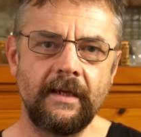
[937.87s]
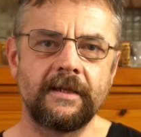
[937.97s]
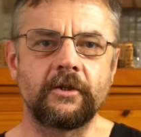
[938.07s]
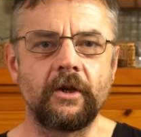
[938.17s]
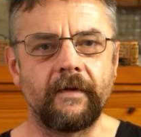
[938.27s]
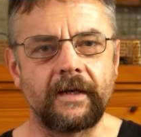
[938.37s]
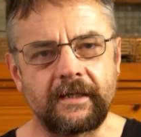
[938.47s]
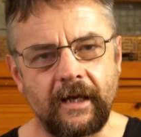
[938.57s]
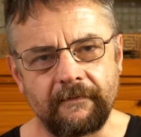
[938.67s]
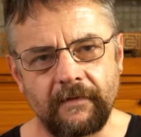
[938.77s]
So you have a
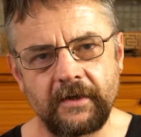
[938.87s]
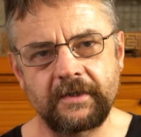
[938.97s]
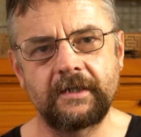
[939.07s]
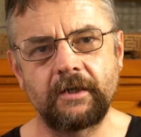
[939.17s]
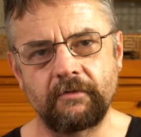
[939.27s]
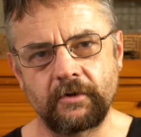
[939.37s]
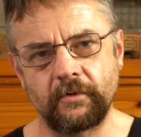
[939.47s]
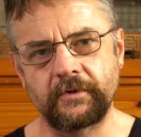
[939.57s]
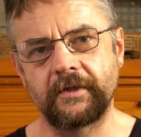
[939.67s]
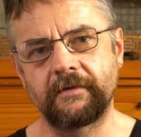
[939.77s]
diversity of
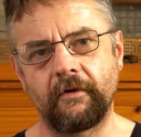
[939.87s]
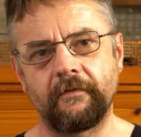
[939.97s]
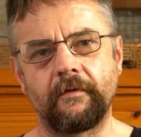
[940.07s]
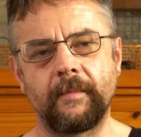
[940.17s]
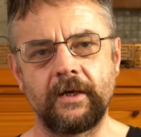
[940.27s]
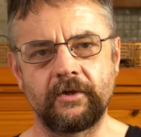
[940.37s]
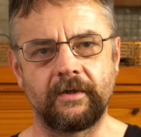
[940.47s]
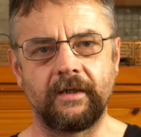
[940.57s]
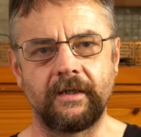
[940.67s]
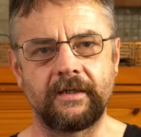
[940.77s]
resources for
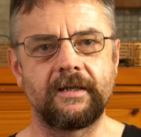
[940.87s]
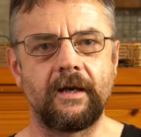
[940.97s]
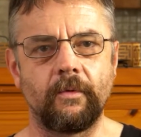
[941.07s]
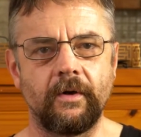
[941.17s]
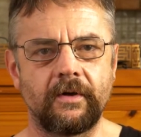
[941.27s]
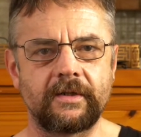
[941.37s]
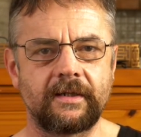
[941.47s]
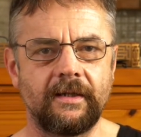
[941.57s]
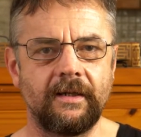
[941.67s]
information in these networks.